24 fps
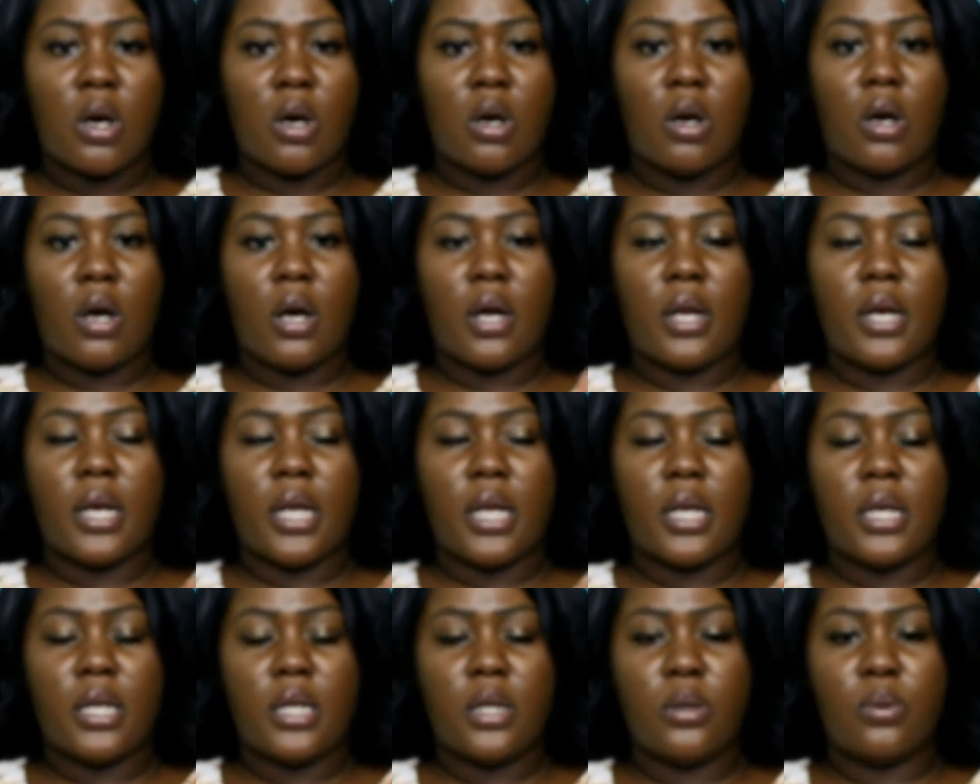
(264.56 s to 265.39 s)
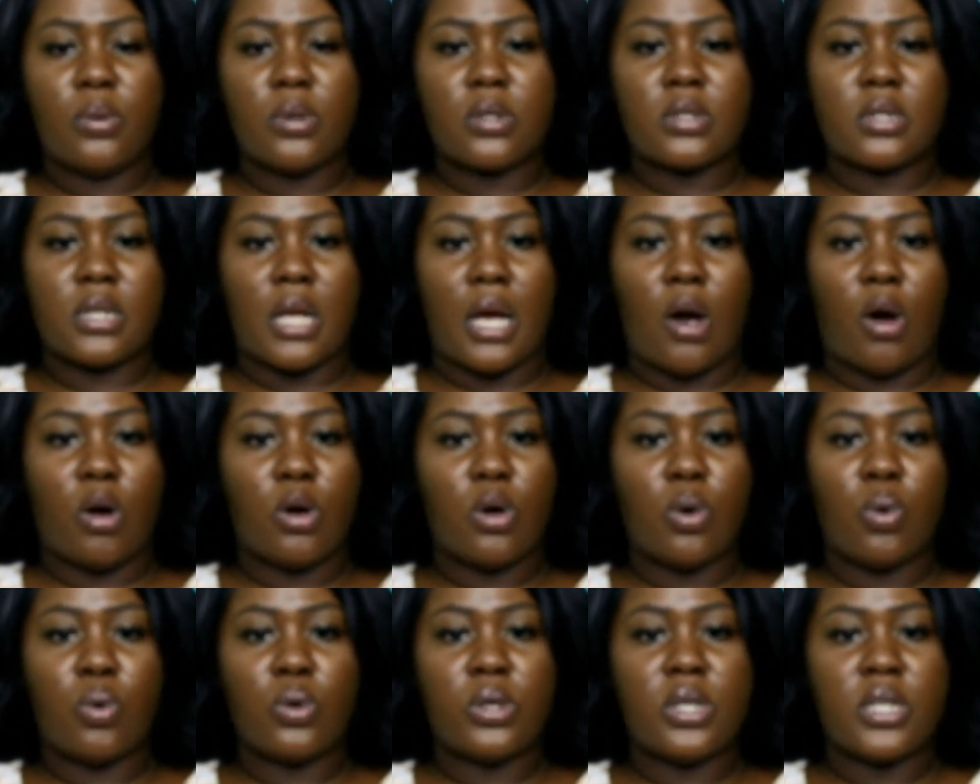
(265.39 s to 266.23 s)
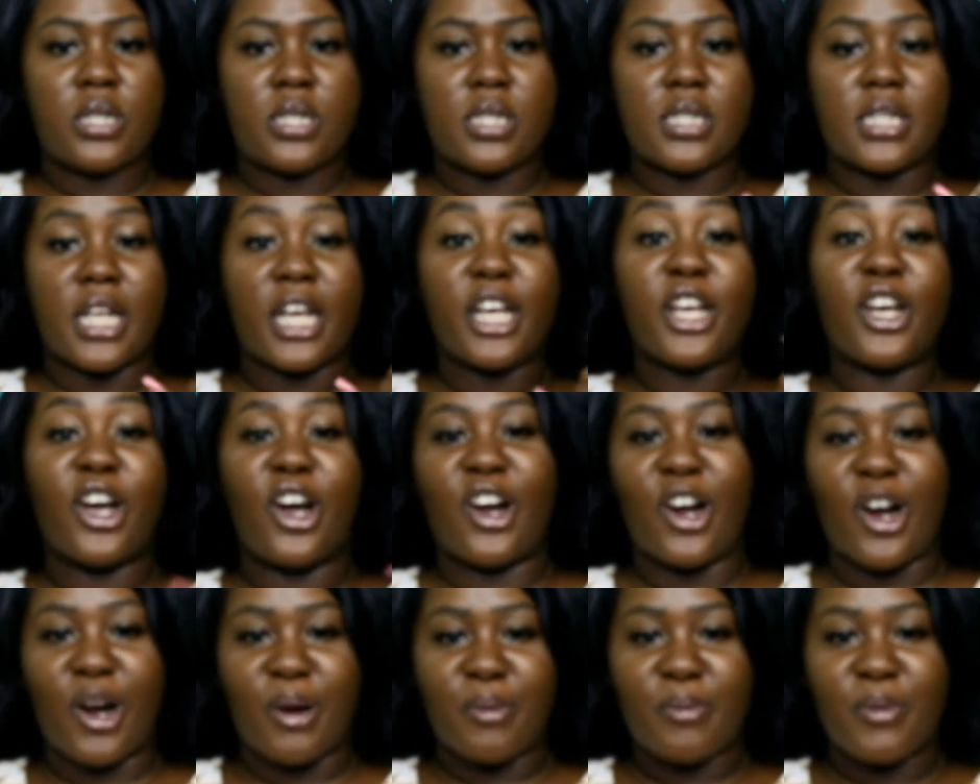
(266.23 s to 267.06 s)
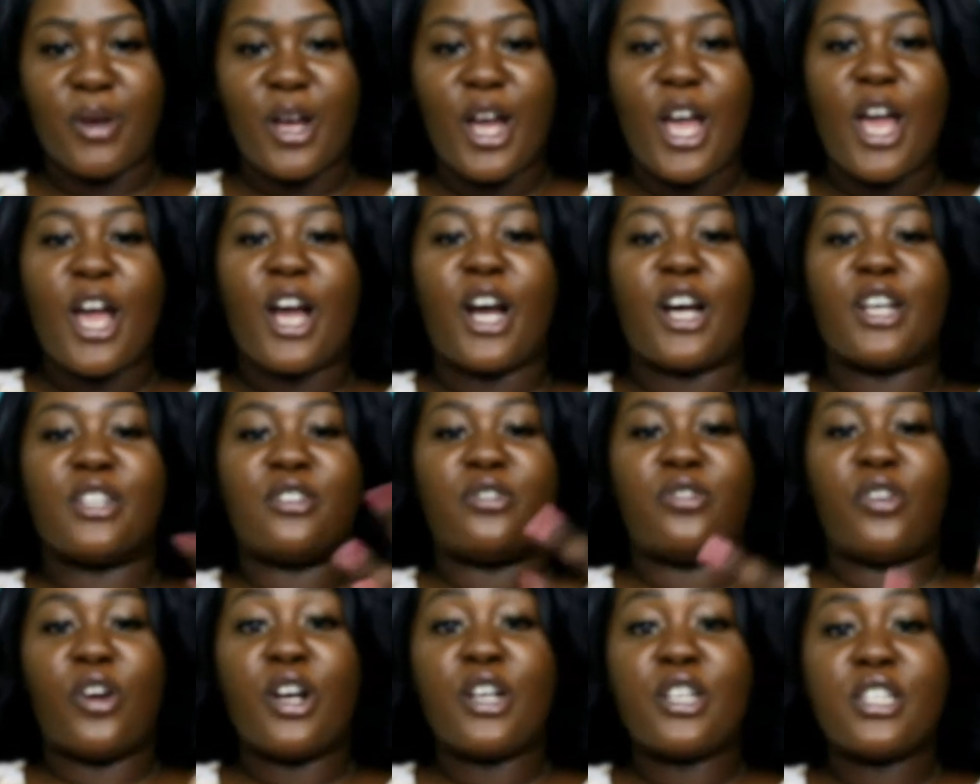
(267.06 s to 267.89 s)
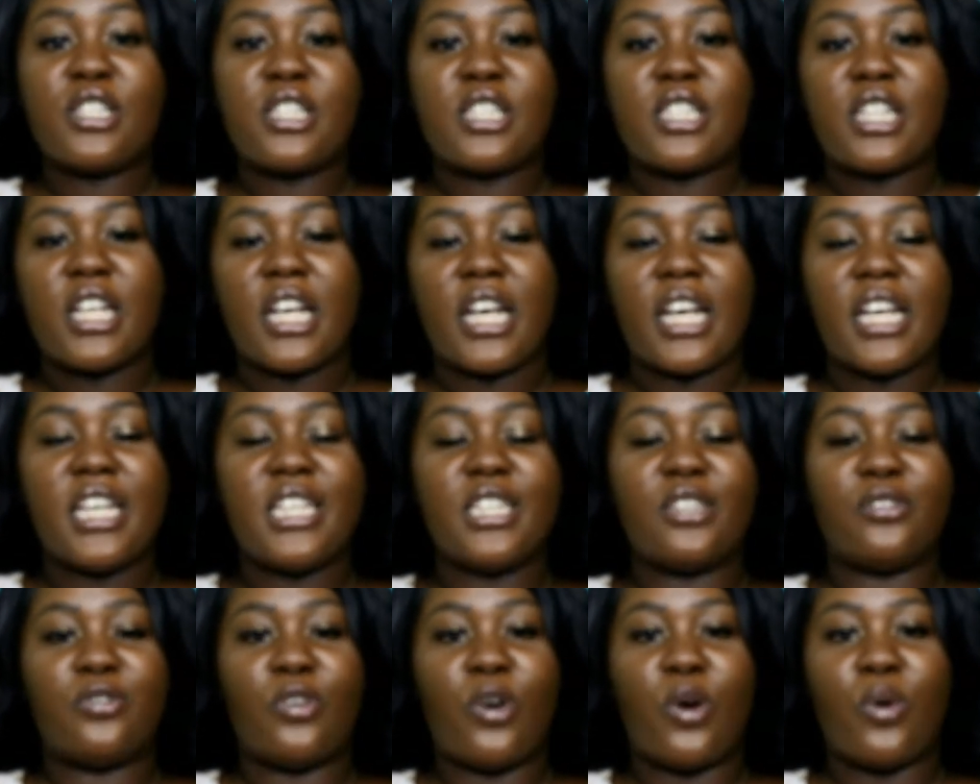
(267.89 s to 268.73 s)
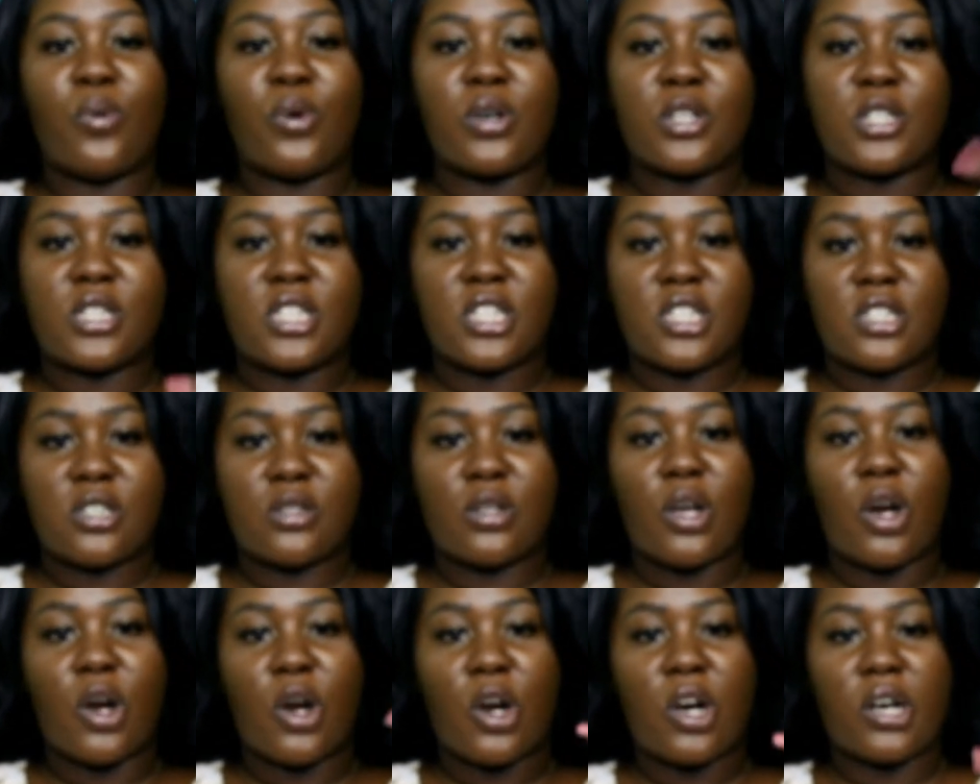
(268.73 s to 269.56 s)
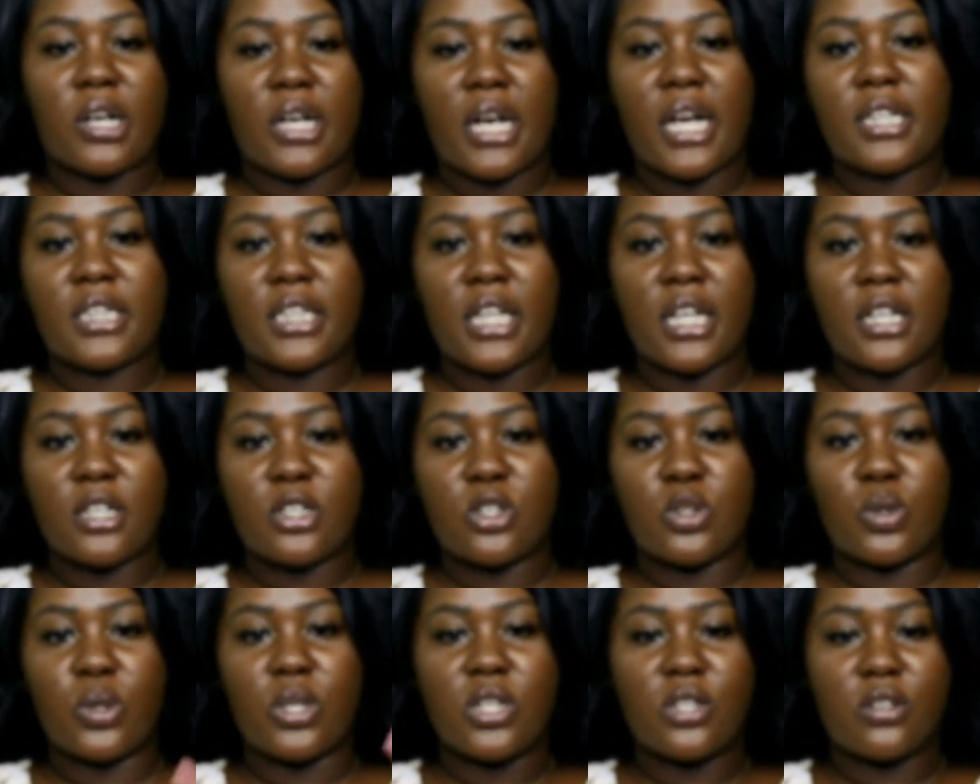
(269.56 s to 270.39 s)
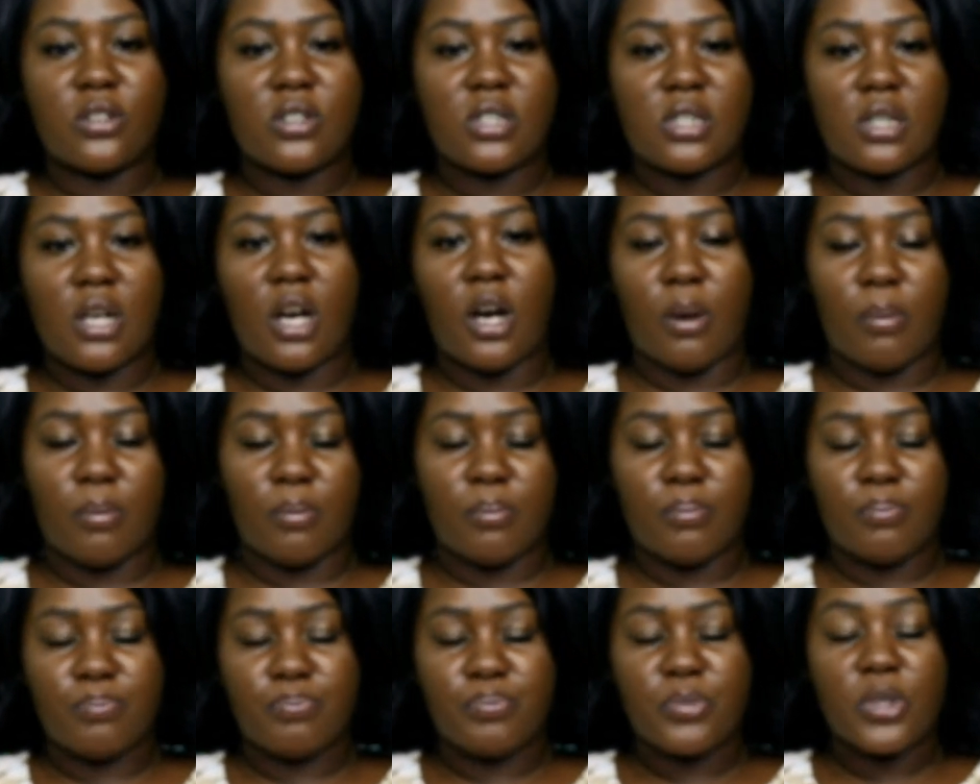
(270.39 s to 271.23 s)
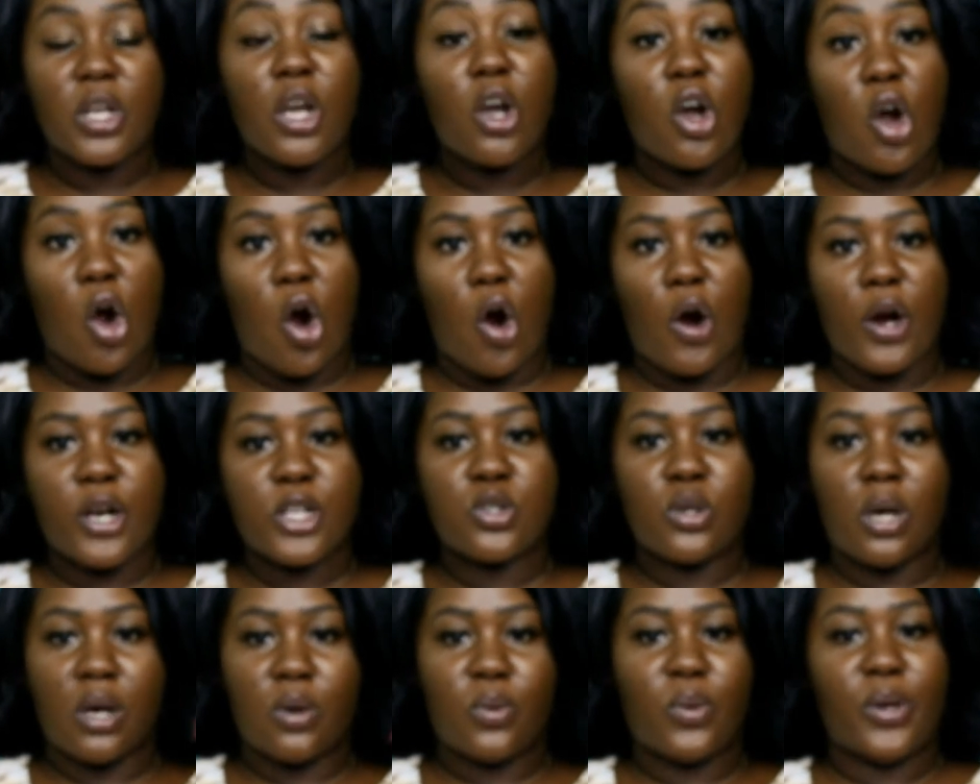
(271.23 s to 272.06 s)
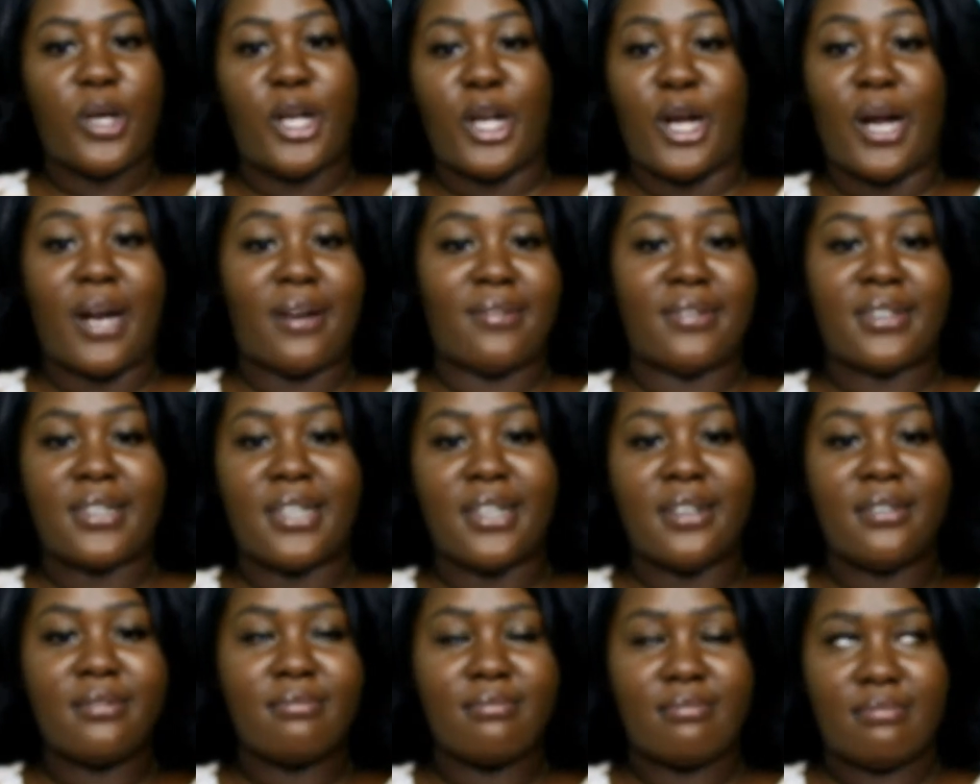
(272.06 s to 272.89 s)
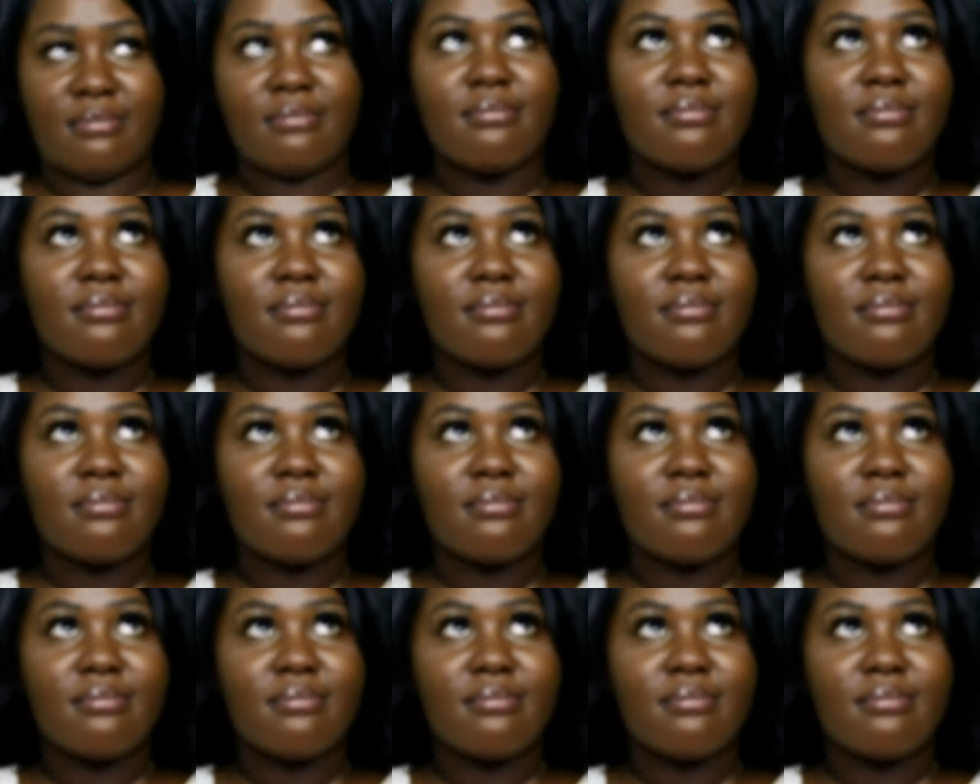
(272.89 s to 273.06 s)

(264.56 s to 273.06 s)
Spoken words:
And then he was like, I don't know who this is, and he hung up. Because first, his phone was connected to his car, so I could hear everything.